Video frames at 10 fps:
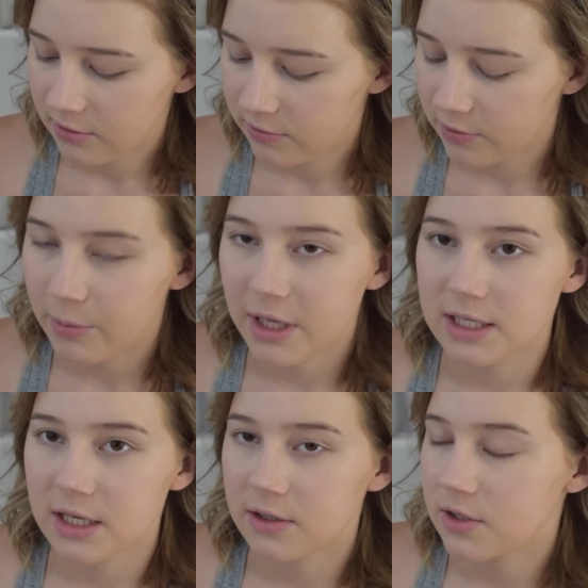for my
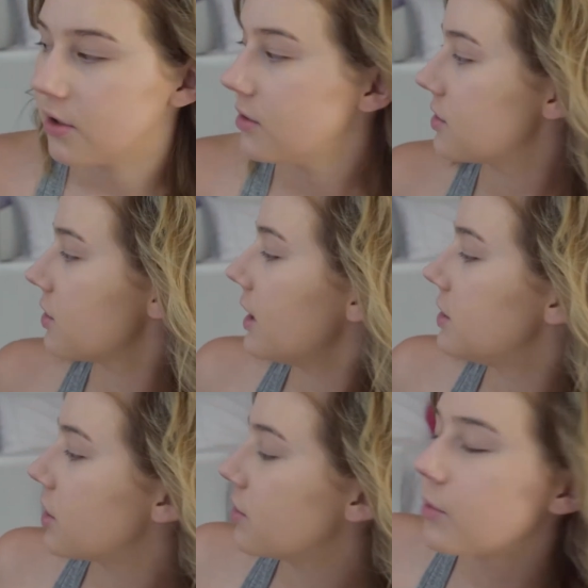skin tone, so I
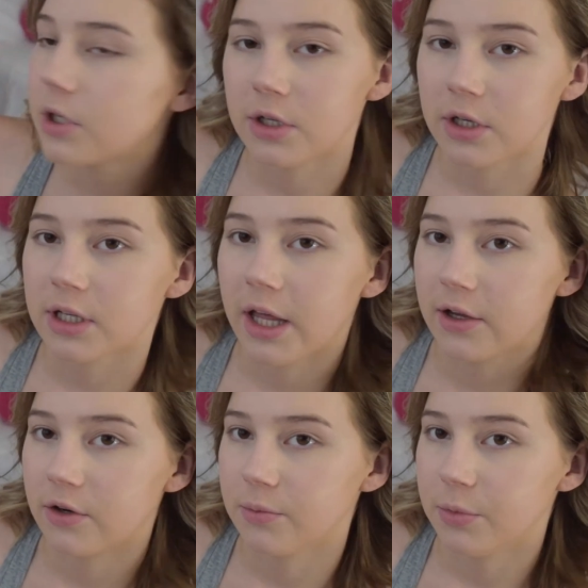don't want to look
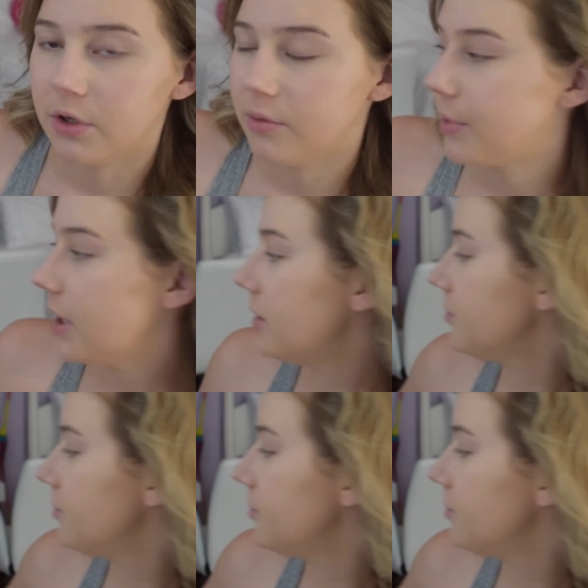like an Oompa Loompa. I'm